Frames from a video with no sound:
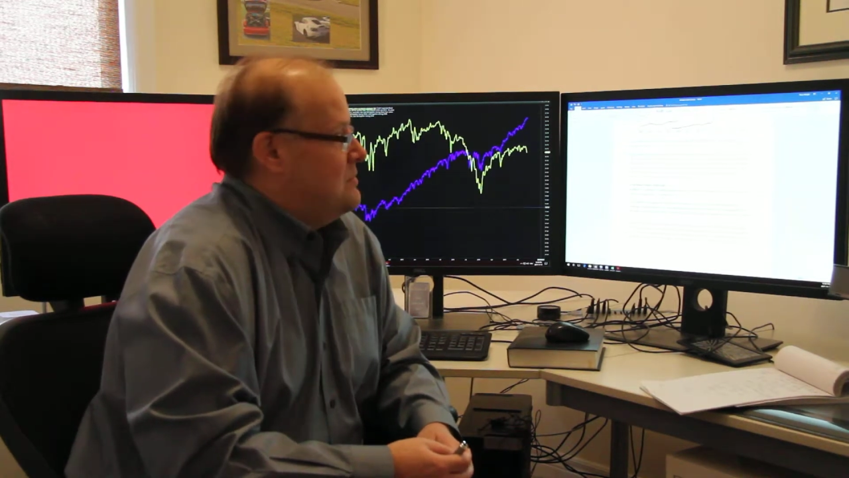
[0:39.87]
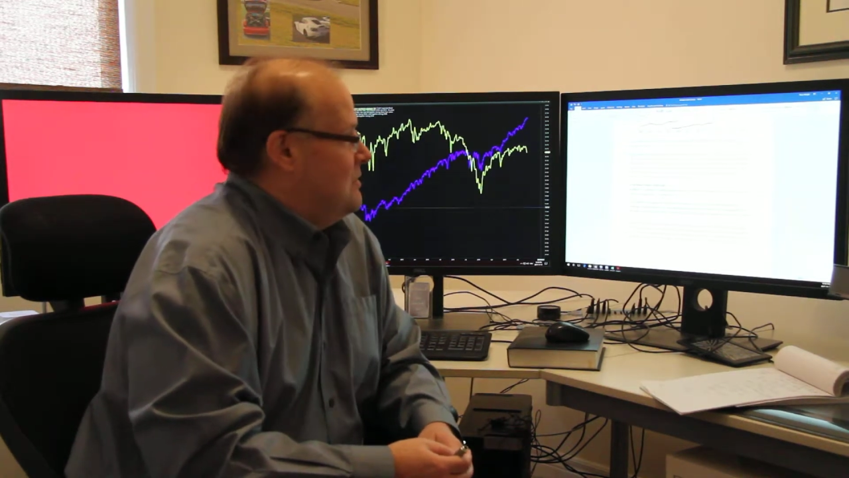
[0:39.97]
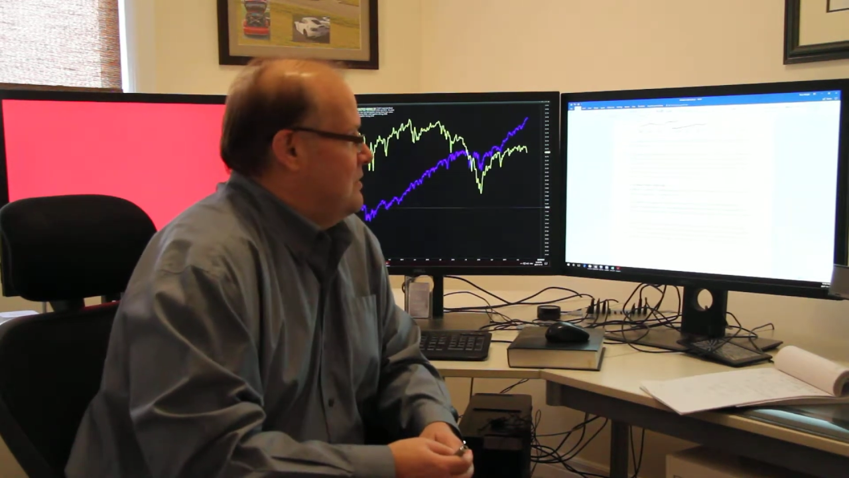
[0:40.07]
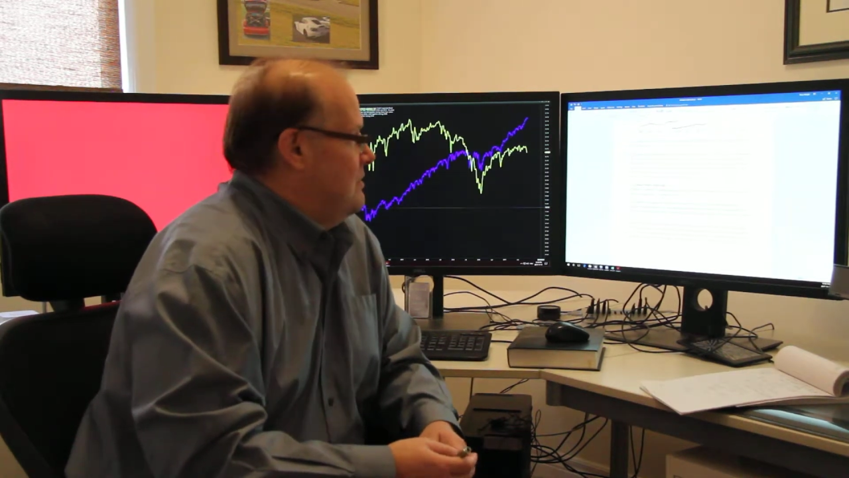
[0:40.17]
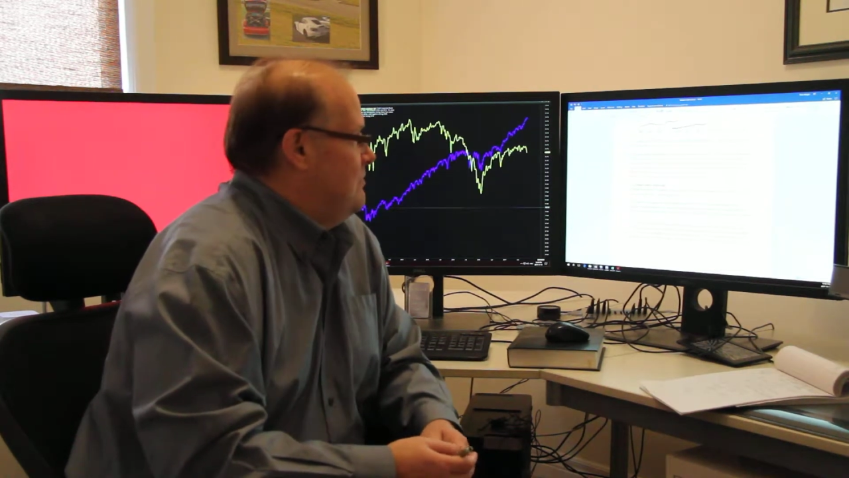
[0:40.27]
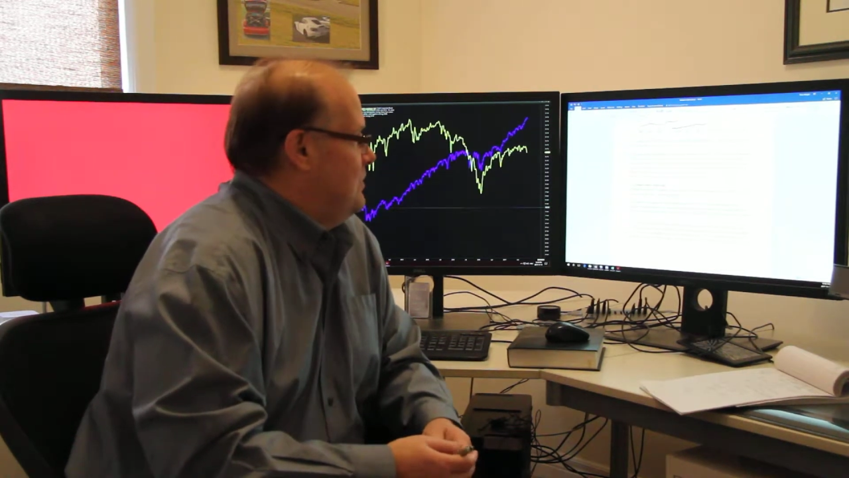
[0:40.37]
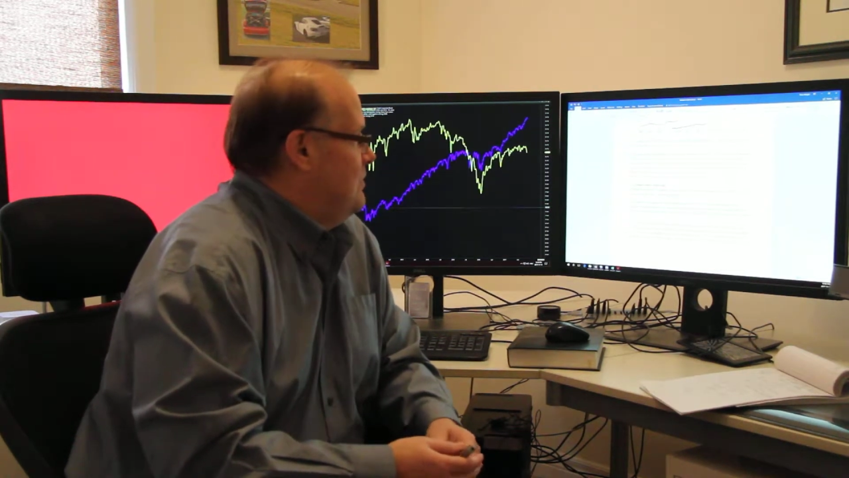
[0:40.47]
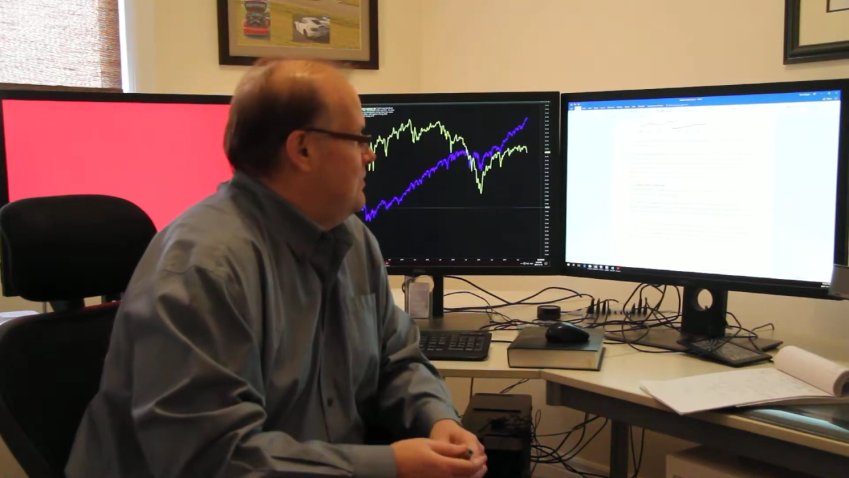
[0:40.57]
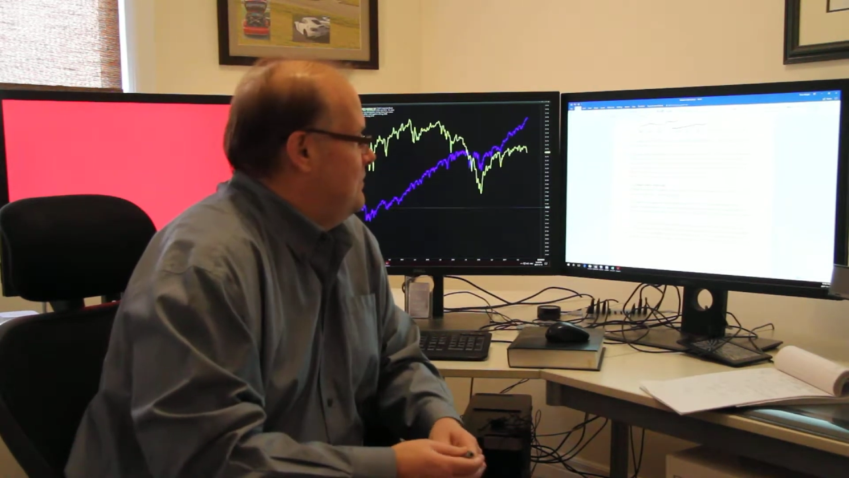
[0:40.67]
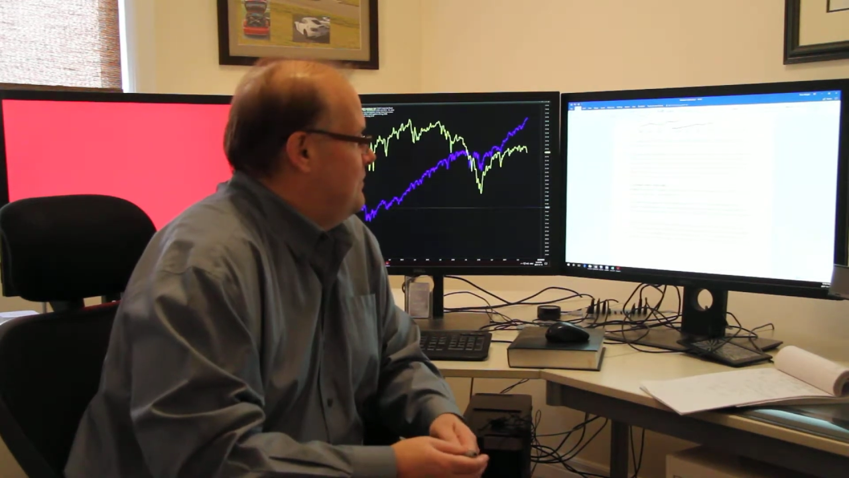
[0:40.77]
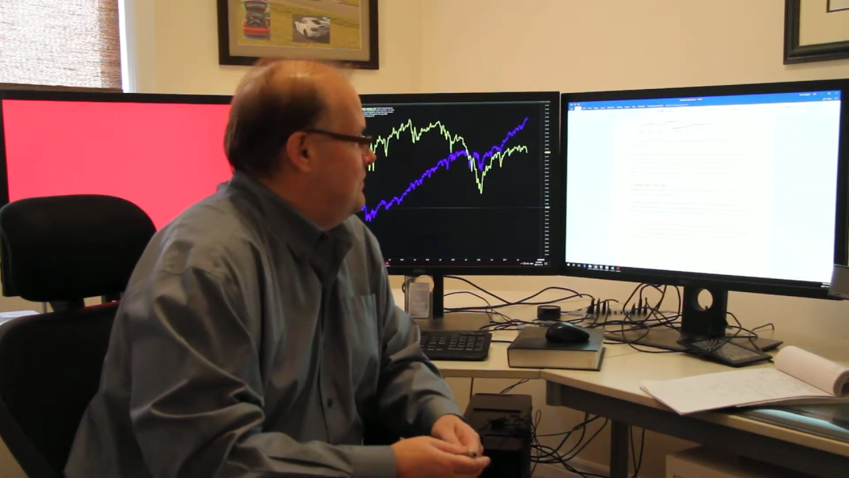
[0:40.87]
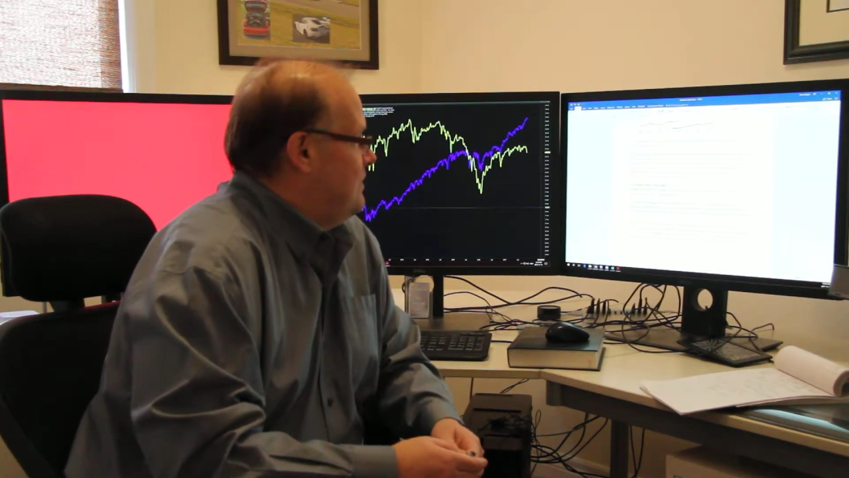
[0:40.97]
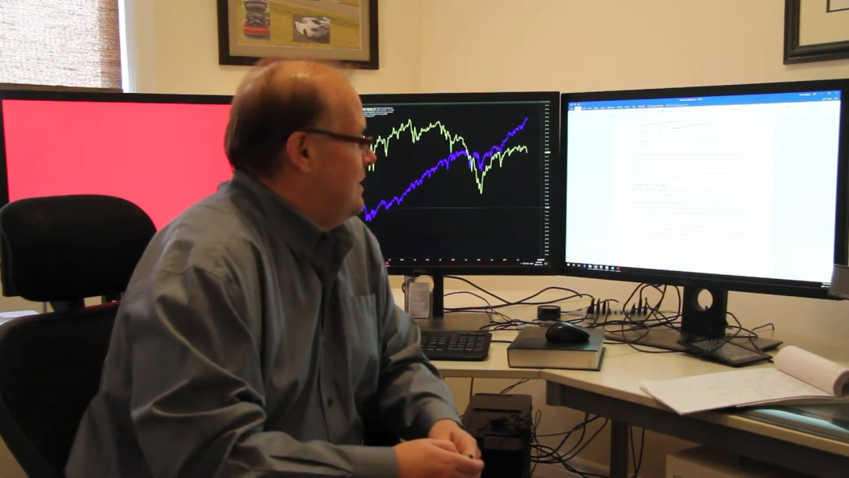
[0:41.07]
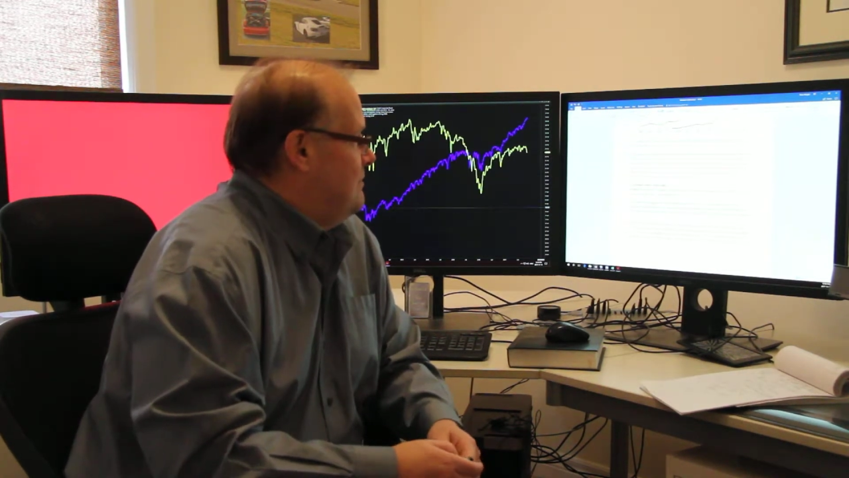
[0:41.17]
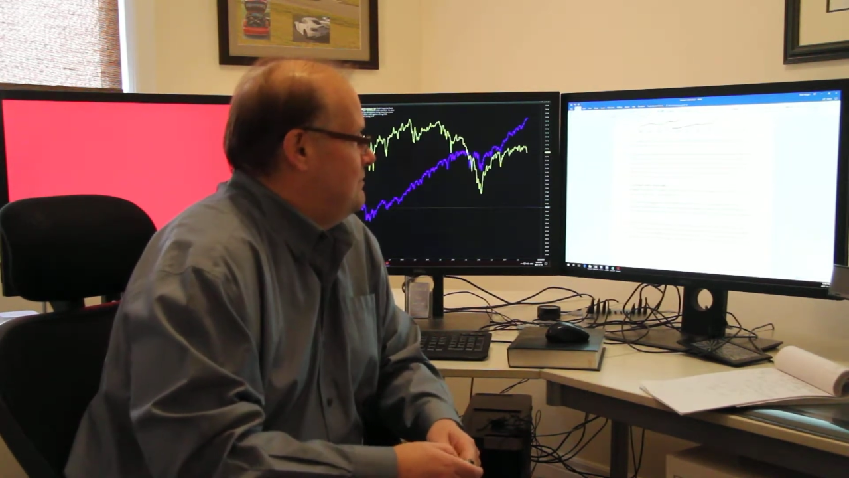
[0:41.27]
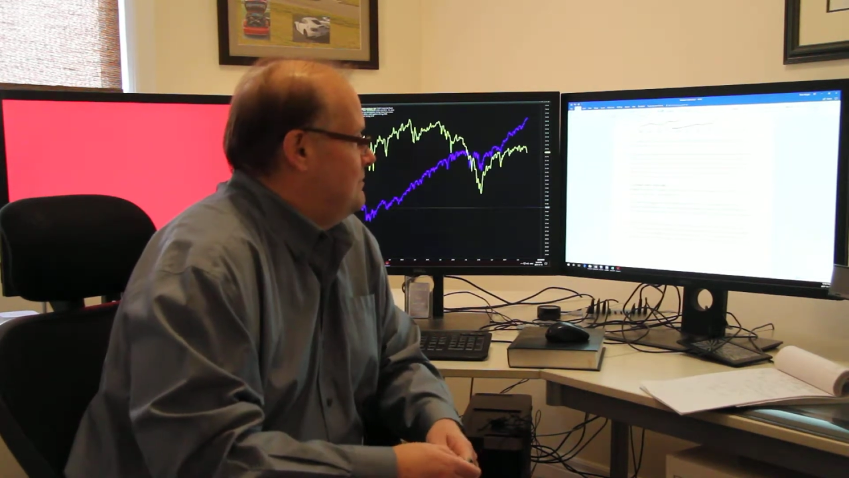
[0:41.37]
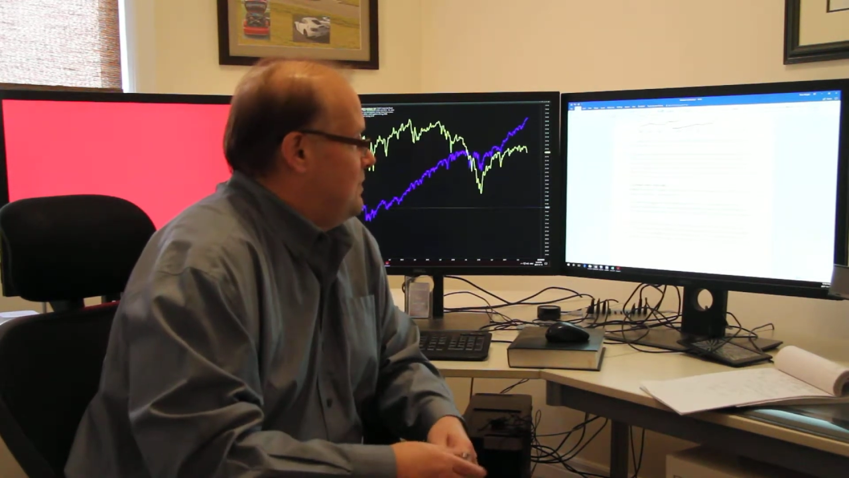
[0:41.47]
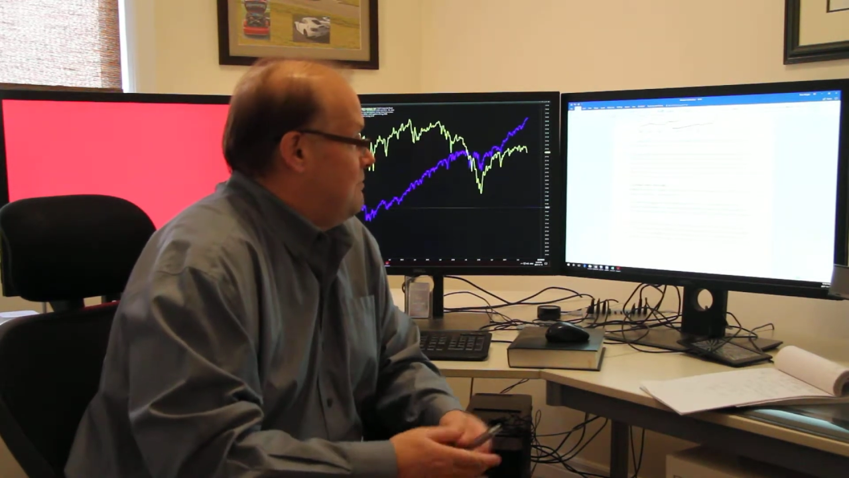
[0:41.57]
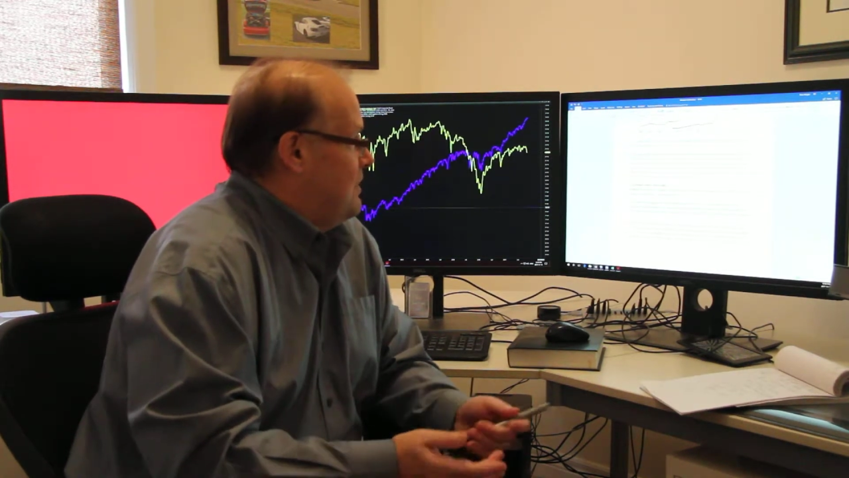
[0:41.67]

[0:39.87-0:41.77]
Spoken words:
They're going to move or